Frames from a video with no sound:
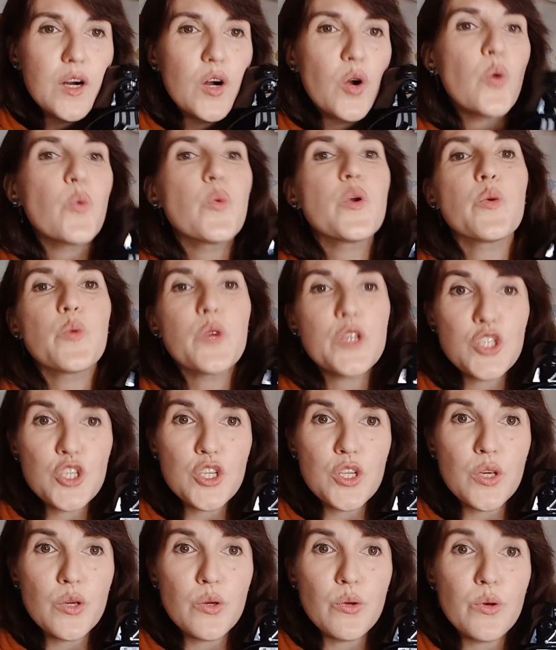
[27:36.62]
we wish
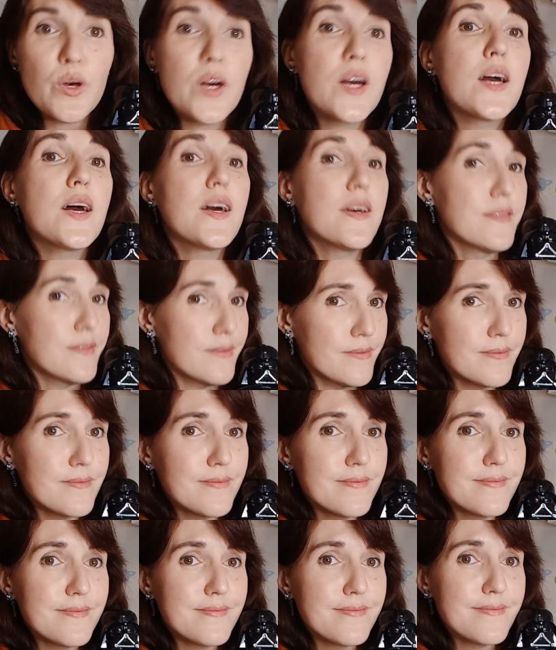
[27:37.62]
you
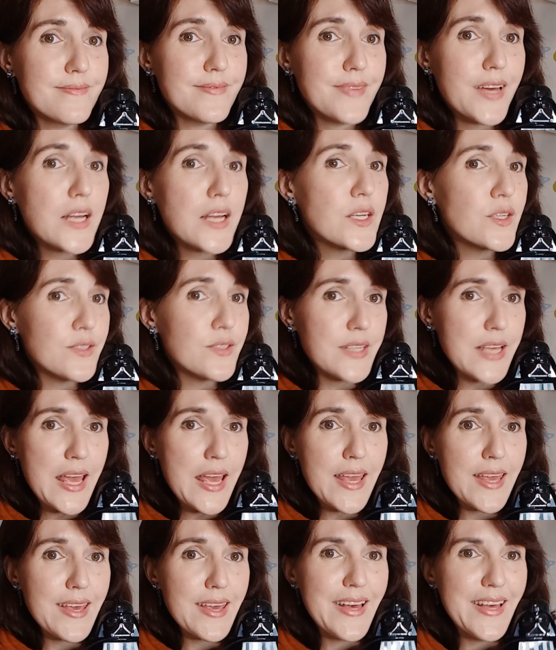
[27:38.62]
a good day.